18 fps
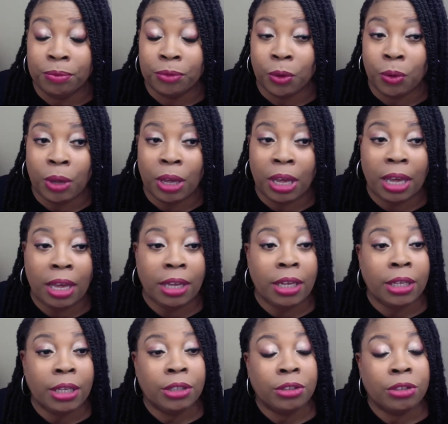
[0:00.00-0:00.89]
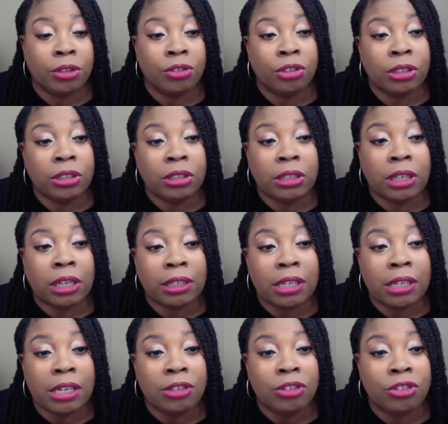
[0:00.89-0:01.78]
Okay. So she says
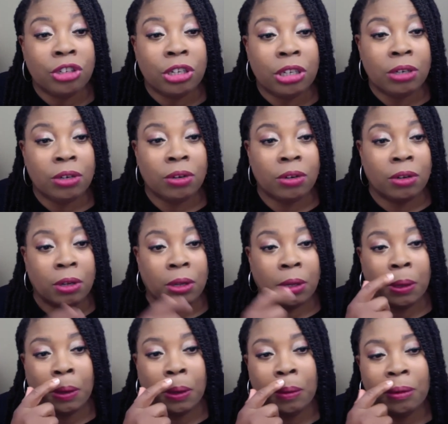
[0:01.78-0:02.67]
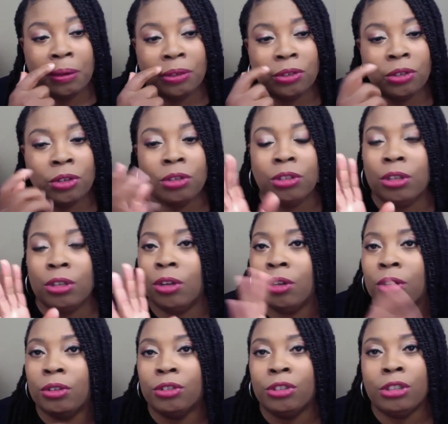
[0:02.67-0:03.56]
he's cheated on her and took the
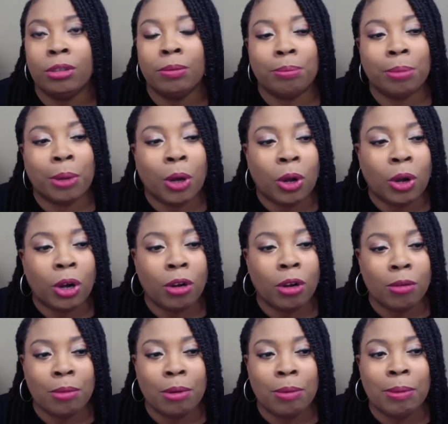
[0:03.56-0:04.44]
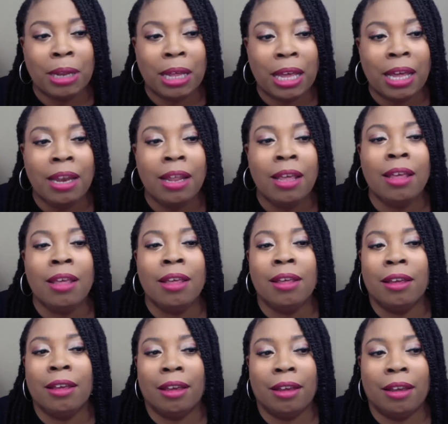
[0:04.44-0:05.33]
girl to the bar. Remember that?
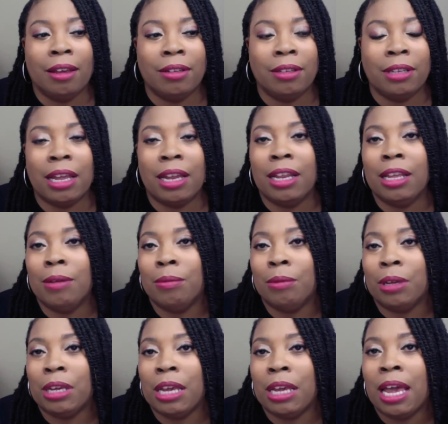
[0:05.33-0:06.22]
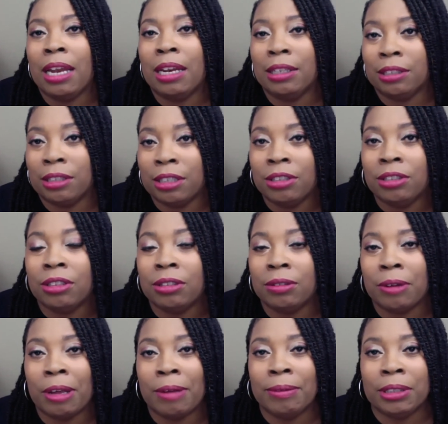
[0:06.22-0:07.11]
And that he he had intentions
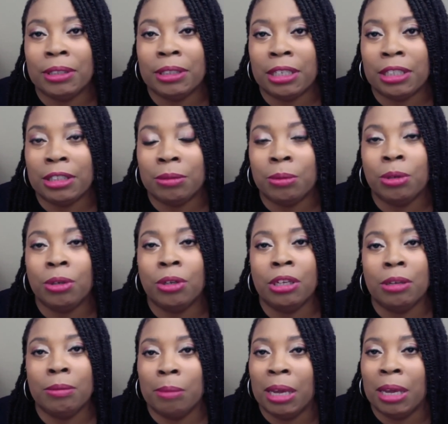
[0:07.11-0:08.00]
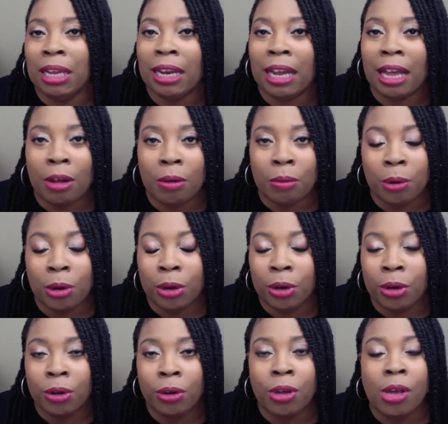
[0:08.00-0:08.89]
of having sex with her. He made out with
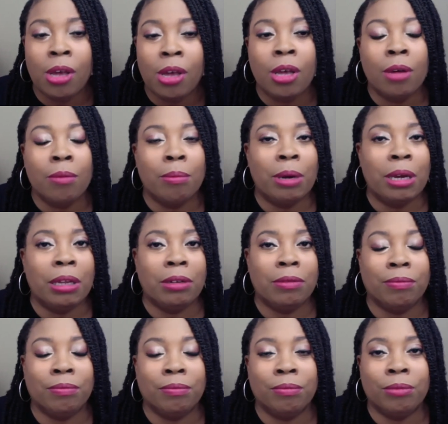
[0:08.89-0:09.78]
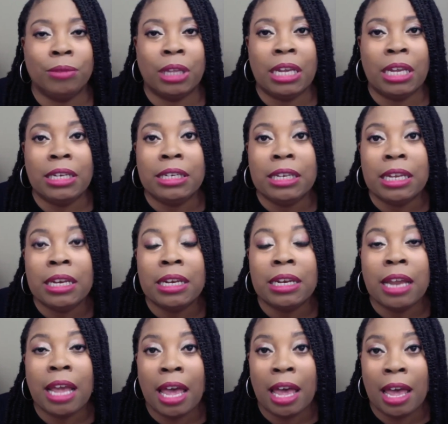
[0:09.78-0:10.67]
her, but they
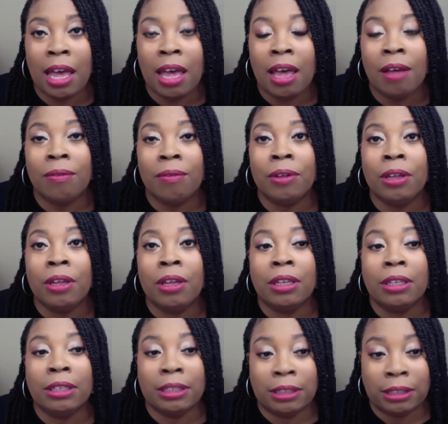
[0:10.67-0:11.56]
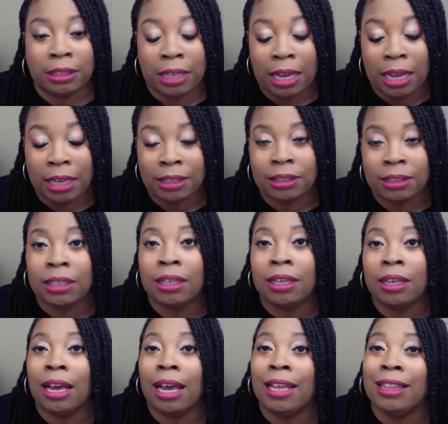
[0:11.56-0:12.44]
didn't have sex.
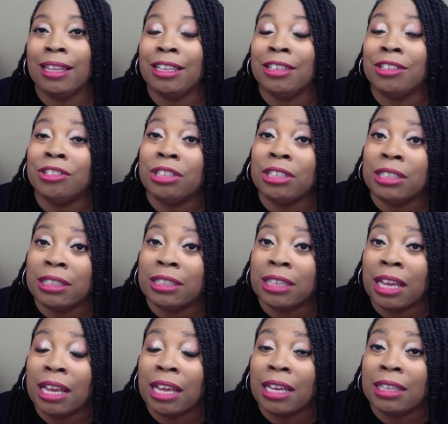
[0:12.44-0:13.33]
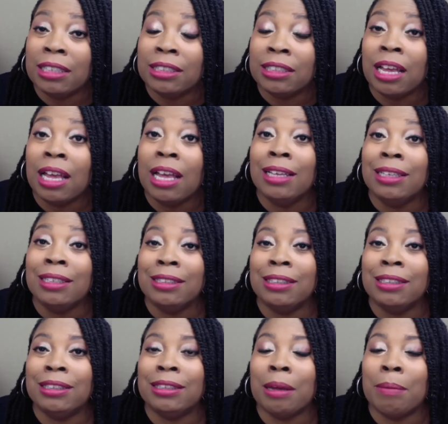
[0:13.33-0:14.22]
And then she says,
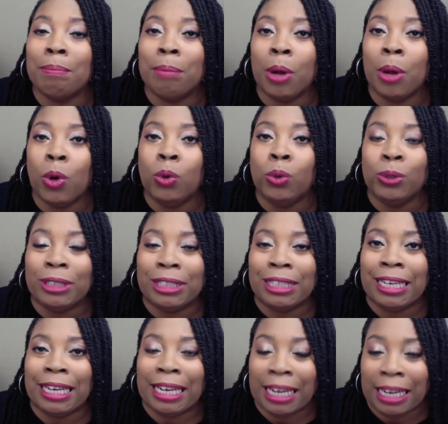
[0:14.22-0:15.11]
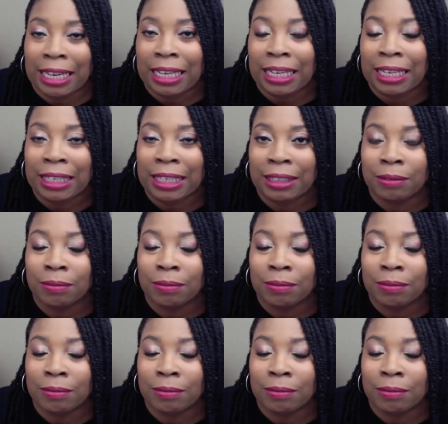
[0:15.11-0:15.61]
supposedly.